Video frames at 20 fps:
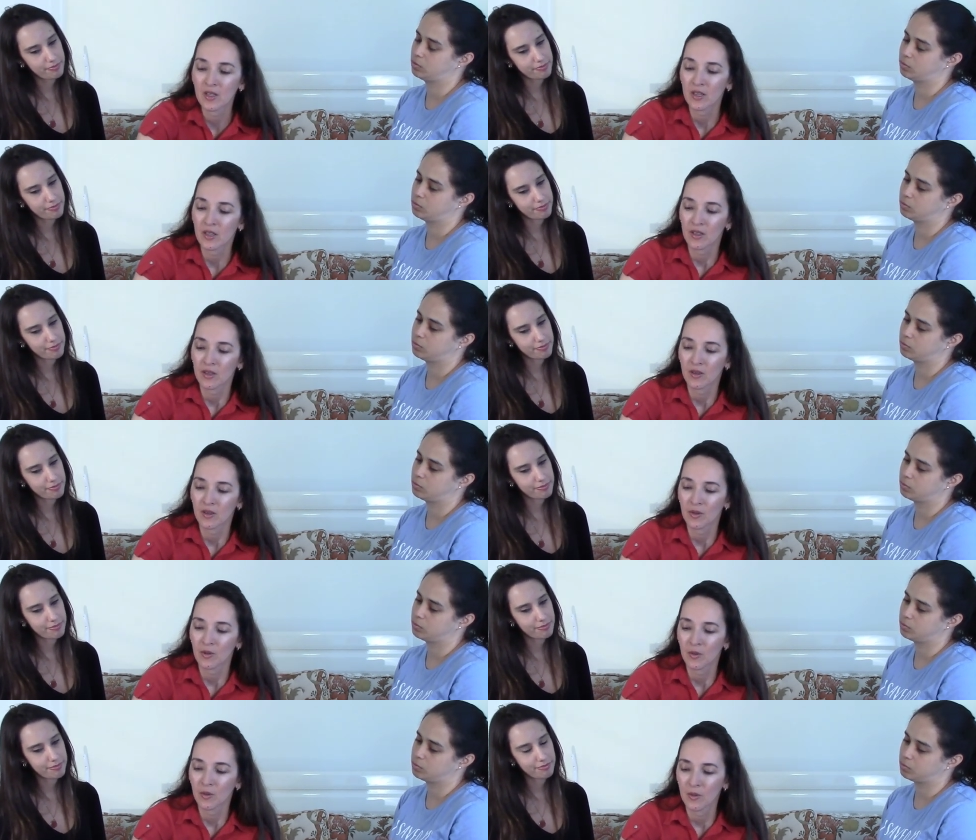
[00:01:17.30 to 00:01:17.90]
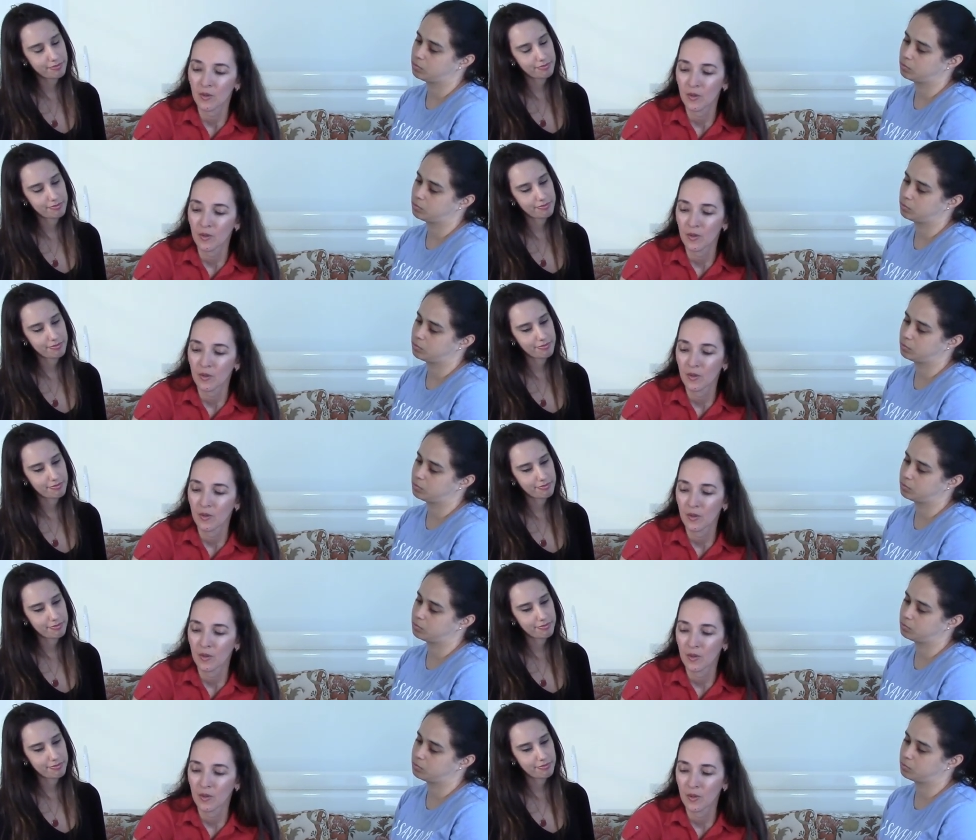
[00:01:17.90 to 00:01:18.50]

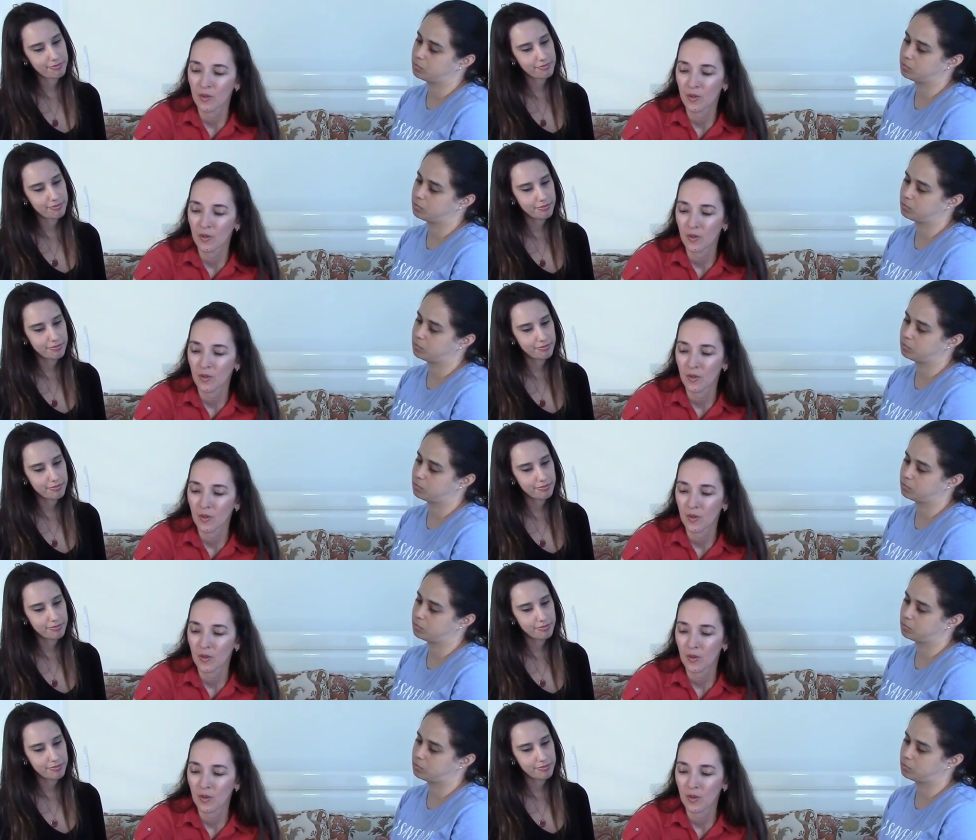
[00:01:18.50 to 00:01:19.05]
(silence)